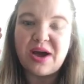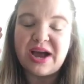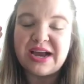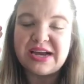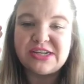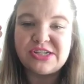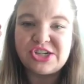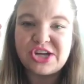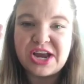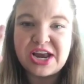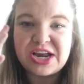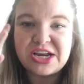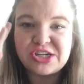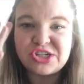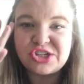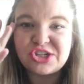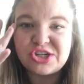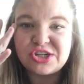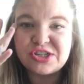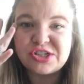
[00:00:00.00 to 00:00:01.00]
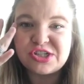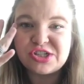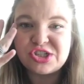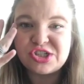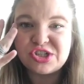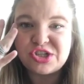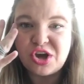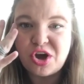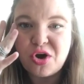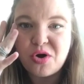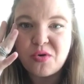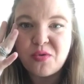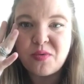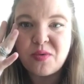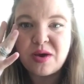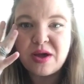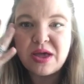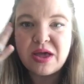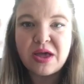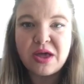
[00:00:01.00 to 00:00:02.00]
I changed
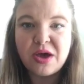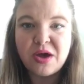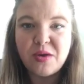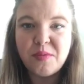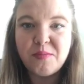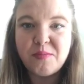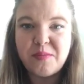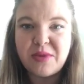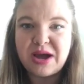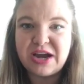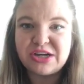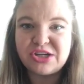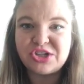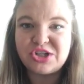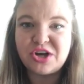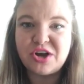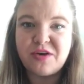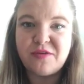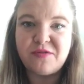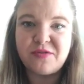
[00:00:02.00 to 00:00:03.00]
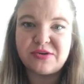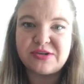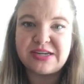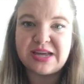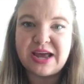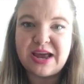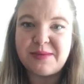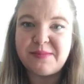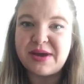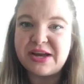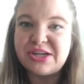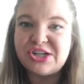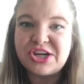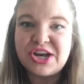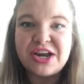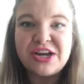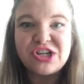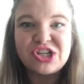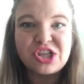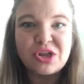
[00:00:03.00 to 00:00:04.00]
so much over time. I
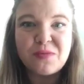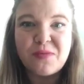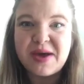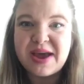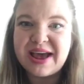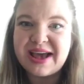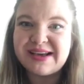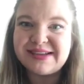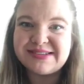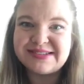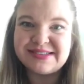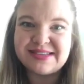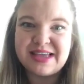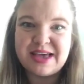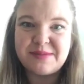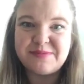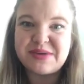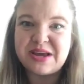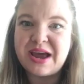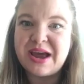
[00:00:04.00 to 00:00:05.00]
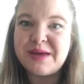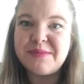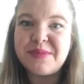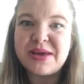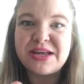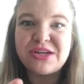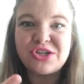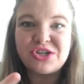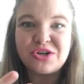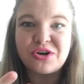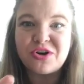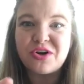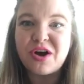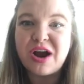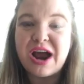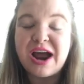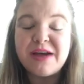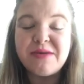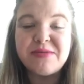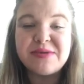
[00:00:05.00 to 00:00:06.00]
changed the way I slept. I made
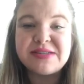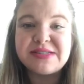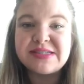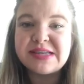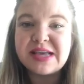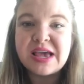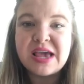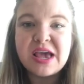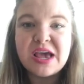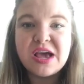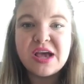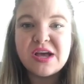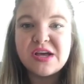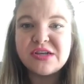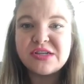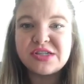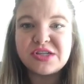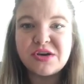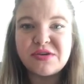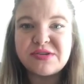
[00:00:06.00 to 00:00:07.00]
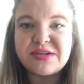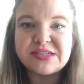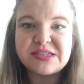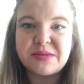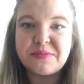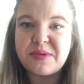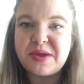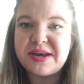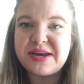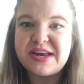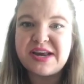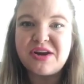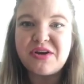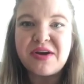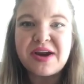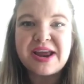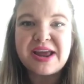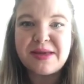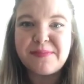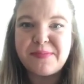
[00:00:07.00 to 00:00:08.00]
sure I was so disciplined.
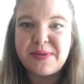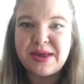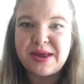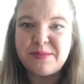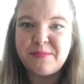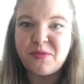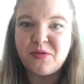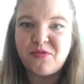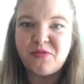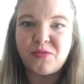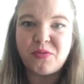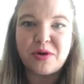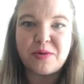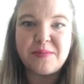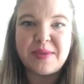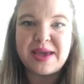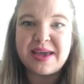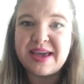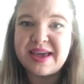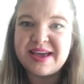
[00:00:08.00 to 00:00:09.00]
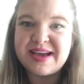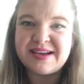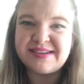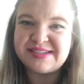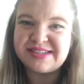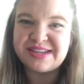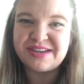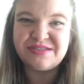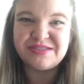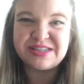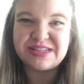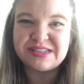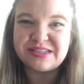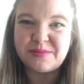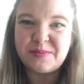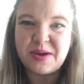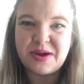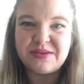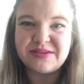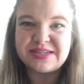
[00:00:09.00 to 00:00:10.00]
Here I had been before making excuses
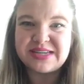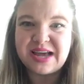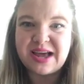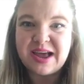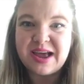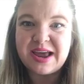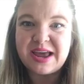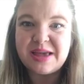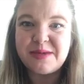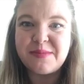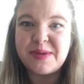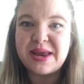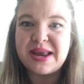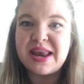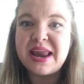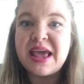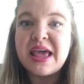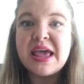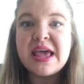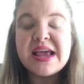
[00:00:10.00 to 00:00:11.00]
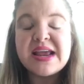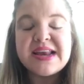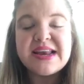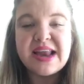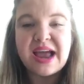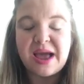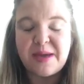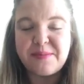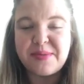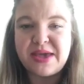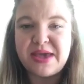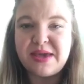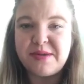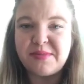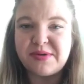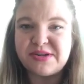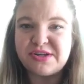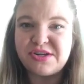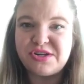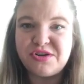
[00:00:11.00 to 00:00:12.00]
about time and not being
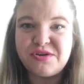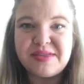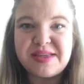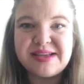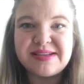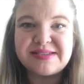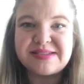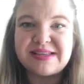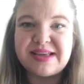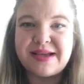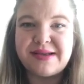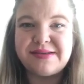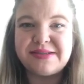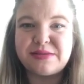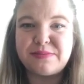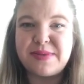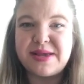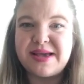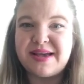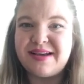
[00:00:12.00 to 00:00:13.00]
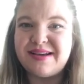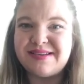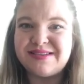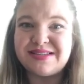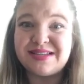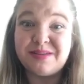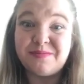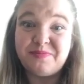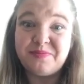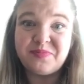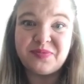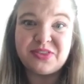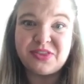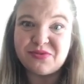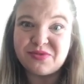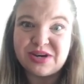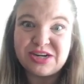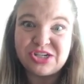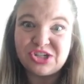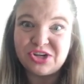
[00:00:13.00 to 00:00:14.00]
able to do these things because
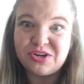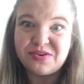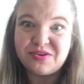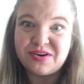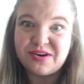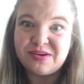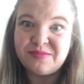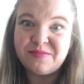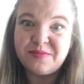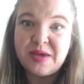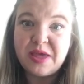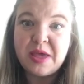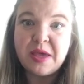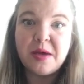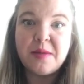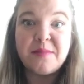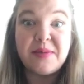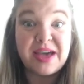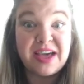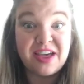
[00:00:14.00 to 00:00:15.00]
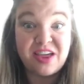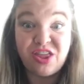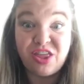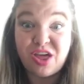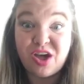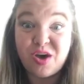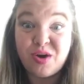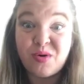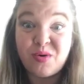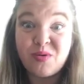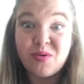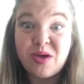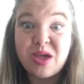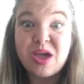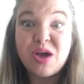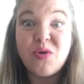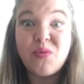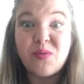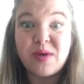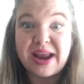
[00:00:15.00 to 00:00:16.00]
3 children. But hello,
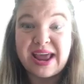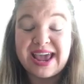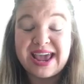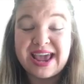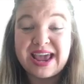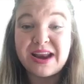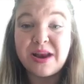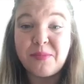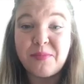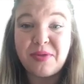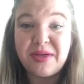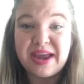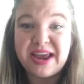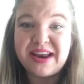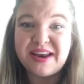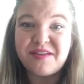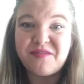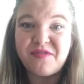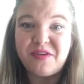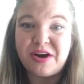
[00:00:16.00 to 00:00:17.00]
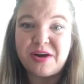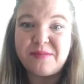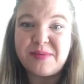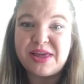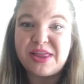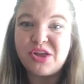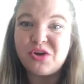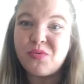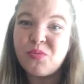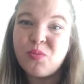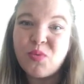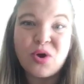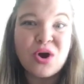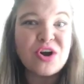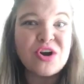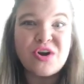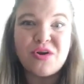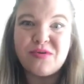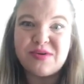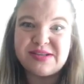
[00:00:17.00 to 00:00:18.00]
when I had a plan in front of me, there
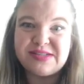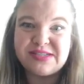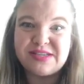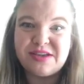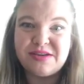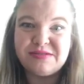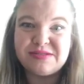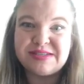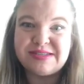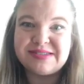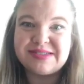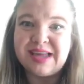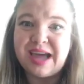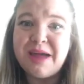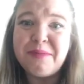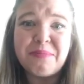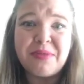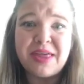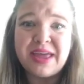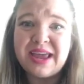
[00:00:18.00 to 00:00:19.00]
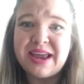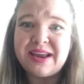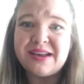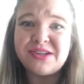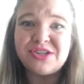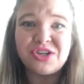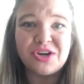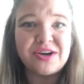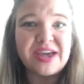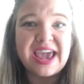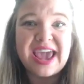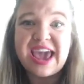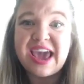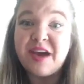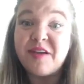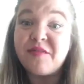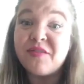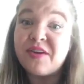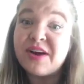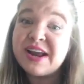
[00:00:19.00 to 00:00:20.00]
were no excuses. That plan took
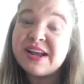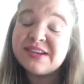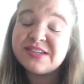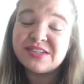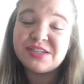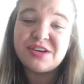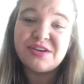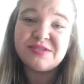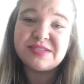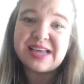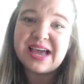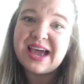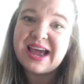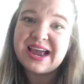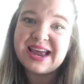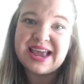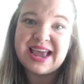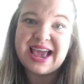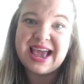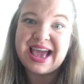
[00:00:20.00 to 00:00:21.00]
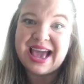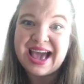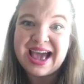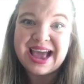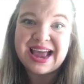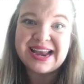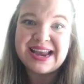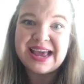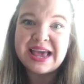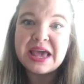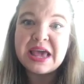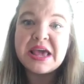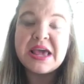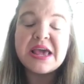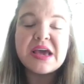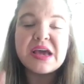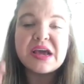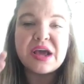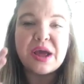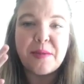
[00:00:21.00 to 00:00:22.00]
every excuse I had
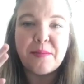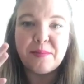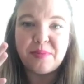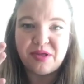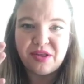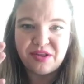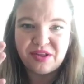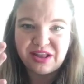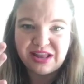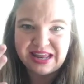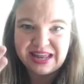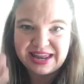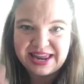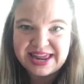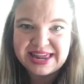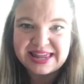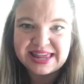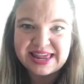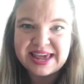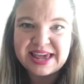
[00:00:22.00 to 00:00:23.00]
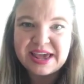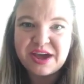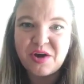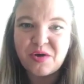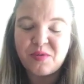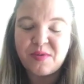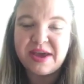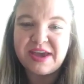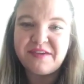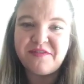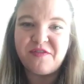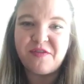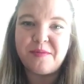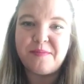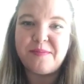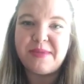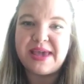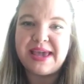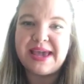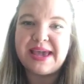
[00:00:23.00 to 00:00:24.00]
completely away
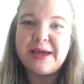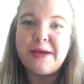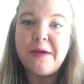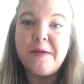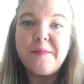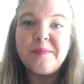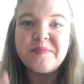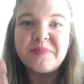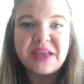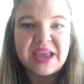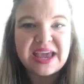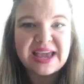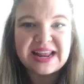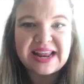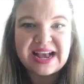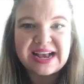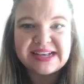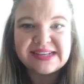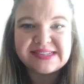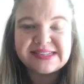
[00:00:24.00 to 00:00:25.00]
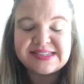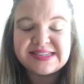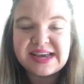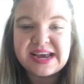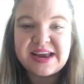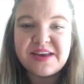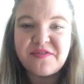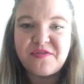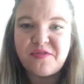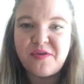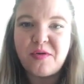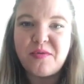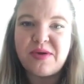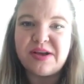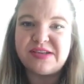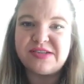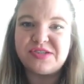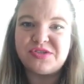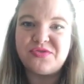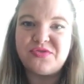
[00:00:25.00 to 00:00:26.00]
from me. And I stayed
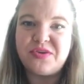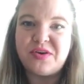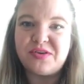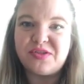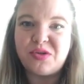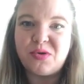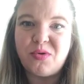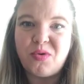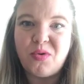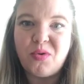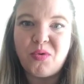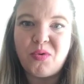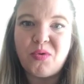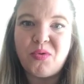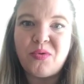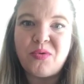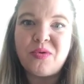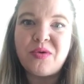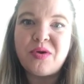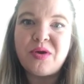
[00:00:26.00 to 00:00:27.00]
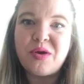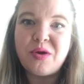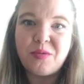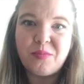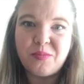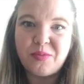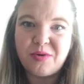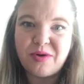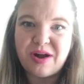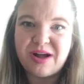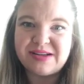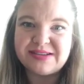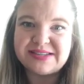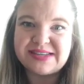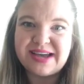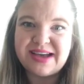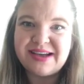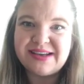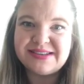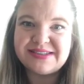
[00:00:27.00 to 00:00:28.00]
focused throughout the whole
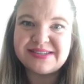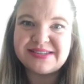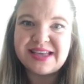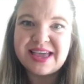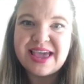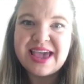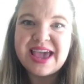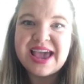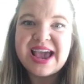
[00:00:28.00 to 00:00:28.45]
process.